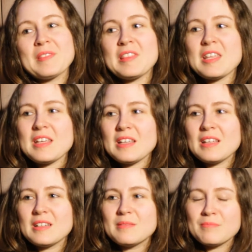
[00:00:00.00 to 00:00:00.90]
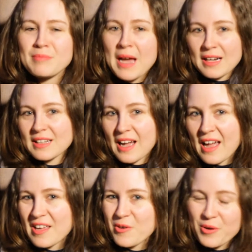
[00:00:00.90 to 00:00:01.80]
the bad
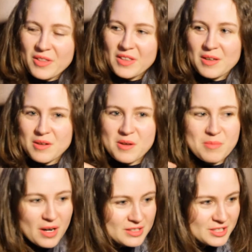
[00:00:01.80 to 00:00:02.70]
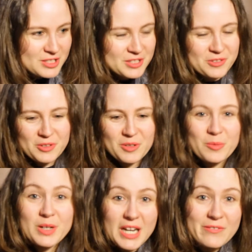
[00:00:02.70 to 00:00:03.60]
guy or the monster or
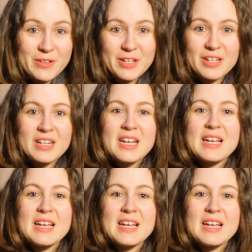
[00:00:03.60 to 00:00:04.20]
whatever